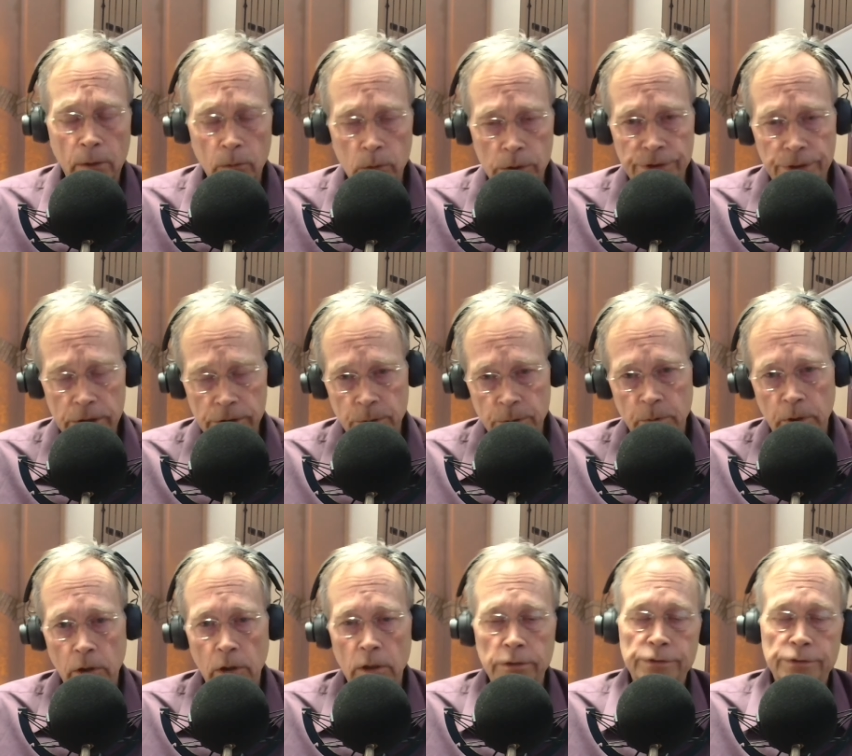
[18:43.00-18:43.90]
was
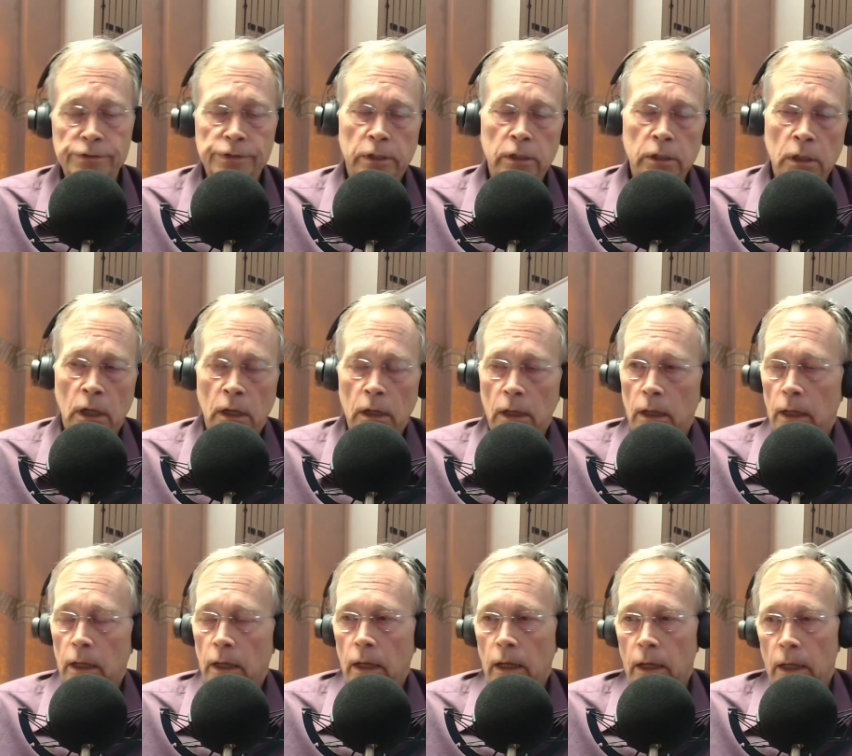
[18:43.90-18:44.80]
experiencing.
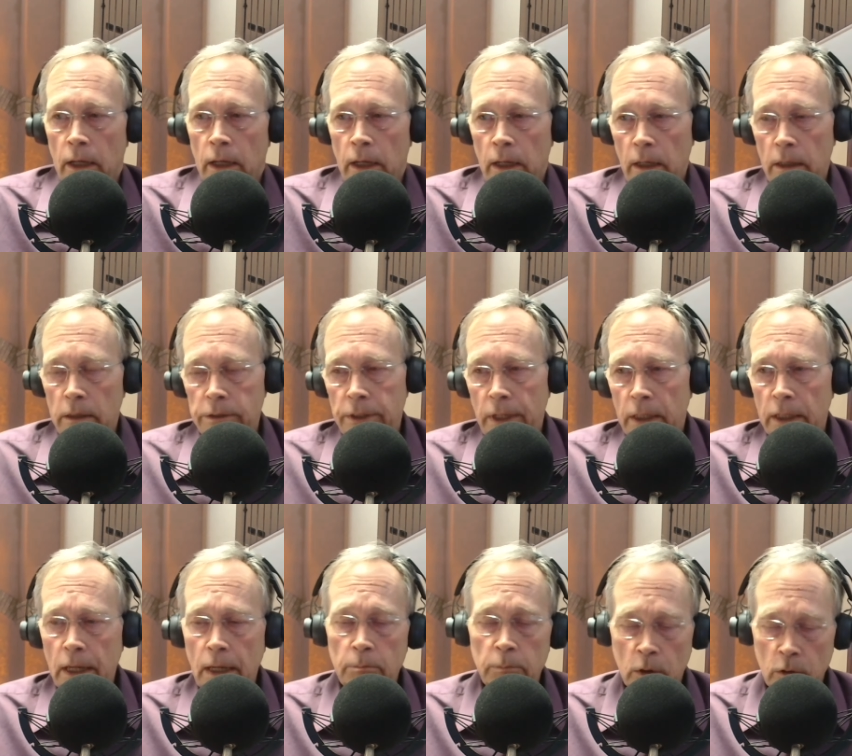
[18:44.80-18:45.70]
And
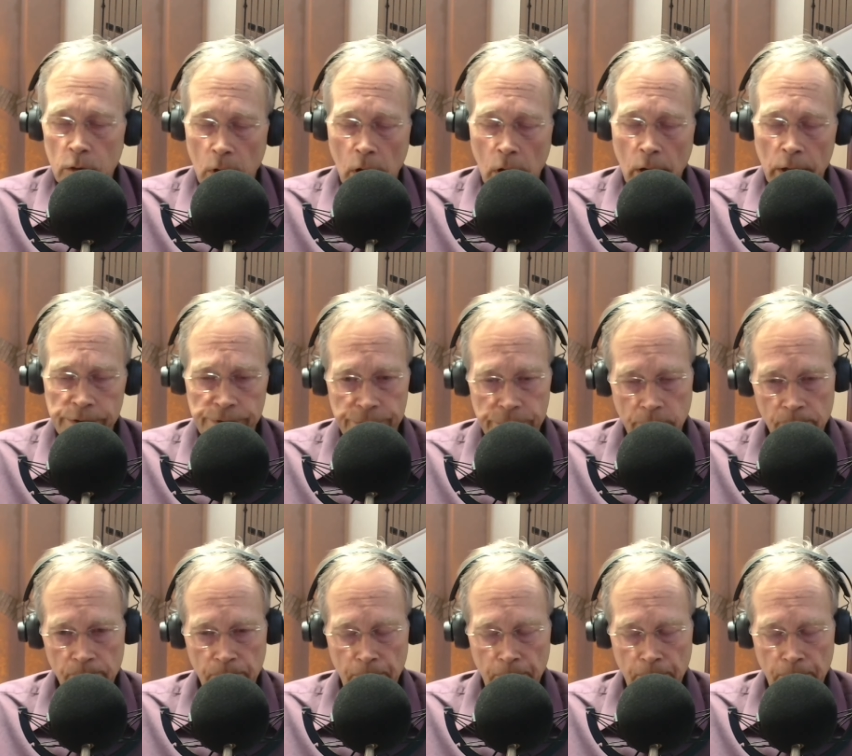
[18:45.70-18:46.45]
I came across